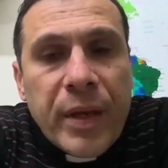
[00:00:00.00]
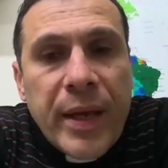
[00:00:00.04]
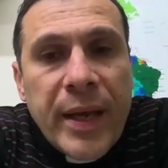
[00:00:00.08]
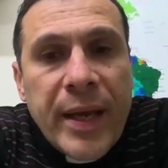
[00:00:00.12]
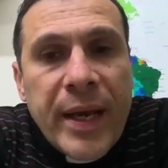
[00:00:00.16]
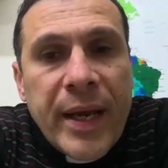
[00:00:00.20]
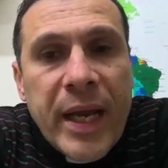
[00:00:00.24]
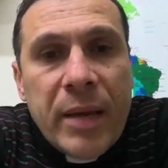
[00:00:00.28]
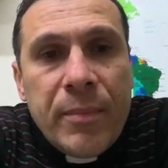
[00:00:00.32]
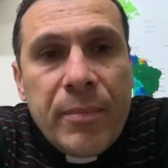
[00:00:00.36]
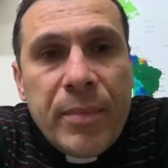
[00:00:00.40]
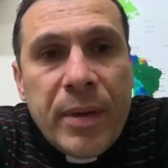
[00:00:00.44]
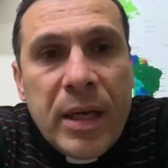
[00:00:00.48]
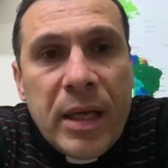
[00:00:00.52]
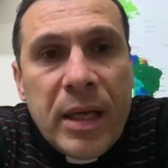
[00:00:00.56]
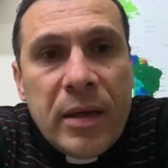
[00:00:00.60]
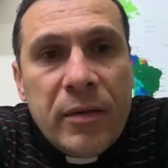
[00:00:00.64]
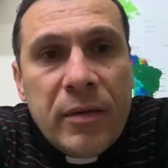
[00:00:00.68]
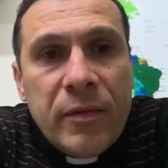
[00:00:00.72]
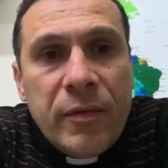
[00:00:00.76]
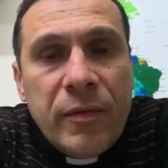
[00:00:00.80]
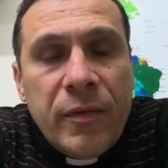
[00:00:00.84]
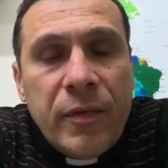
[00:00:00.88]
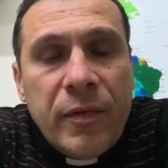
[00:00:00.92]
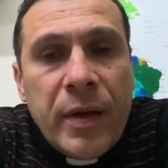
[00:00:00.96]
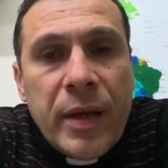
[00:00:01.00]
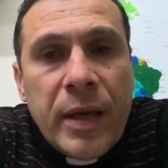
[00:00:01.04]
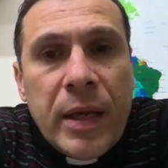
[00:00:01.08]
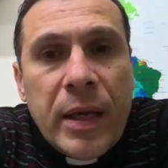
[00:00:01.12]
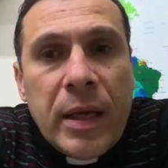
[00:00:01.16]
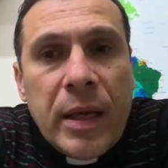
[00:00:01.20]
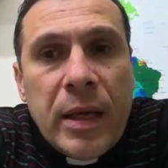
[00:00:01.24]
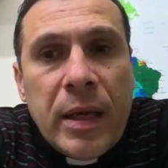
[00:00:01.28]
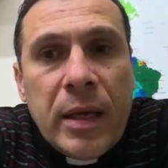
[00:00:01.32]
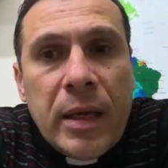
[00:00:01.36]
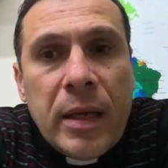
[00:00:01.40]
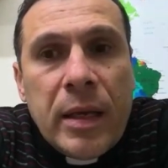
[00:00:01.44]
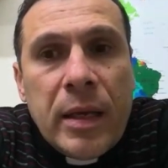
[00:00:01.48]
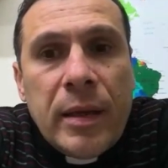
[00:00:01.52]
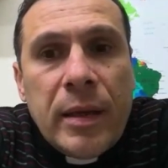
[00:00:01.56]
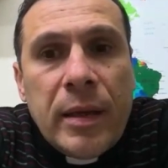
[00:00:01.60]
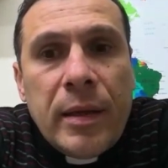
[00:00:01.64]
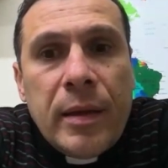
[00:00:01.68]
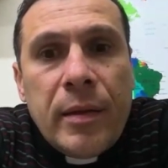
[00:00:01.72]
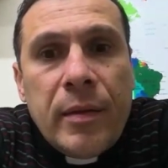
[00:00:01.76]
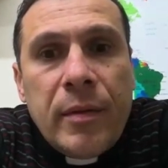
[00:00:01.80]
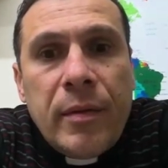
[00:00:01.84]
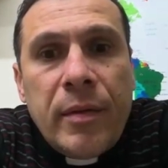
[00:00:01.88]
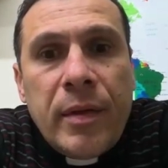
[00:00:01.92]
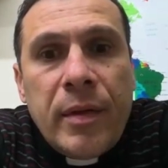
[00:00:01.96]
And I believe
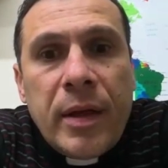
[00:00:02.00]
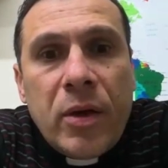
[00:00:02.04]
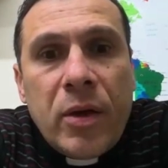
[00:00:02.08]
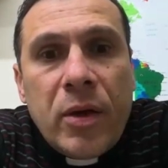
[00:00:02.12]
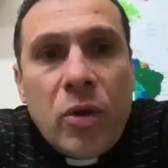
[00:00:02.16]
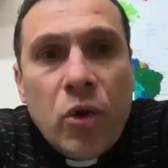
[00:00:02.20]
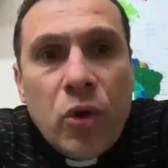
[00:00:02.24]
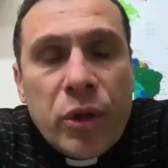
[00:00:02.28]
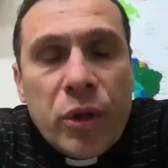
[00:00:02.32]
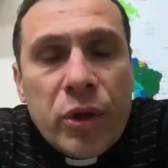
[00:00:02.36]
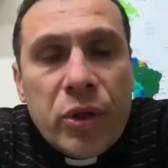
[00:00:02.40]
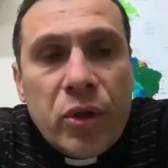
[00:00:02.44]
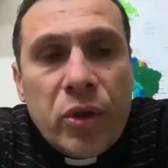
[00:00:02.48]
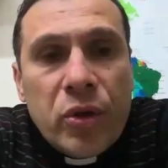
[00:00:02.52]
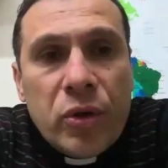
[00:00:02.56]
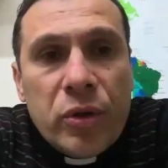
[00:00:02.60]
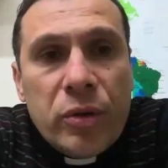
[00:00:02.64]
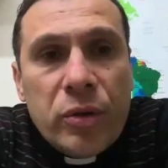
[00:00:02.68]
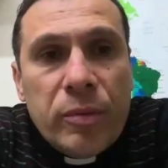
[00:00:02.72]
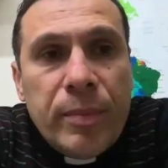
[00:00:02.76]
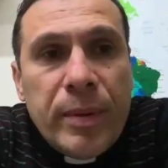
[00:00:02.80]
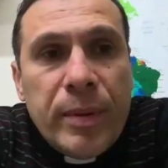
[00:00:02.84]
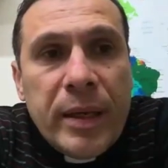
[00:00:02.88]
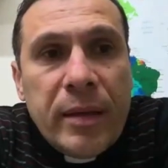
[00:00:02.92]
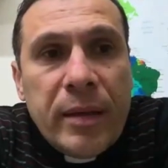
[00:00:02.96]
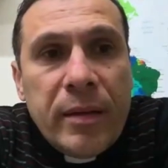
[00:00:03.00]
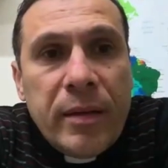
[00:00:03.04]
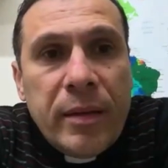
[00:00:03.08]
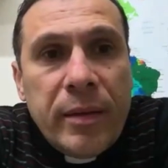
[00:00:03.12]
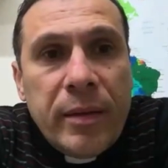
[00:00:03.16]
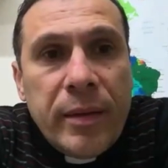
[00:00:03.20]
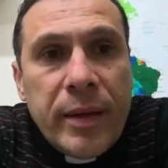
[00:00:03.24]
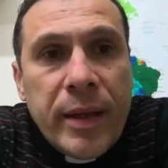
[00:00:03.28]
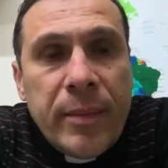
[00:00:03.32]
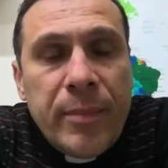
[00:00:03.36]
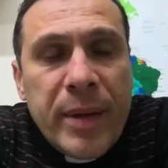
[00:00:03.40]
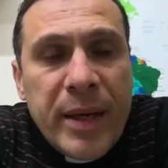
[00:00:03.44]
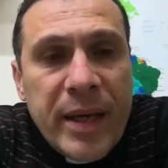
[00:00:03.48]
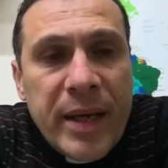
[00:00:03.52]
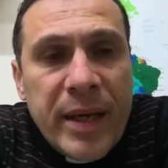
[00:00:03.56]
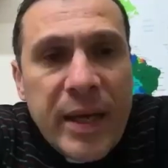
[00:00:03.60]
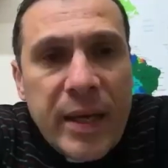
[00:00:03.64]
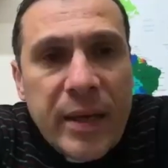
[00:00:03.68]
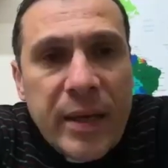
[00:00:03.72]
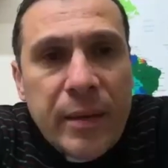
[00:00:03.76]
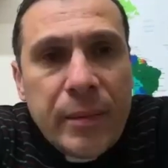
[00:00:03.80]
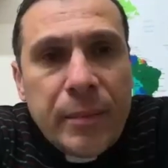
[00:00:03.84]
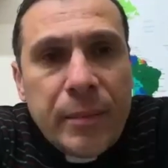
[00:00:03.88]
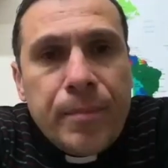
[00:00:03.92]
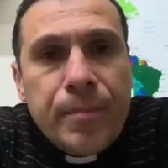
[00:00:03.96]
the court could be a
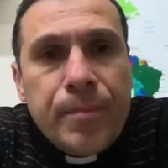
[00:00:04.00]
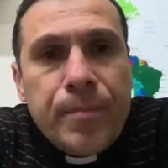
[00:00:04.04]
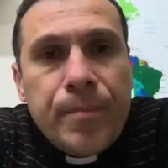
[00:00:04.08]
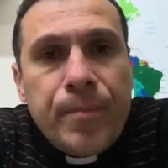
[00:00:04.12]
beginning,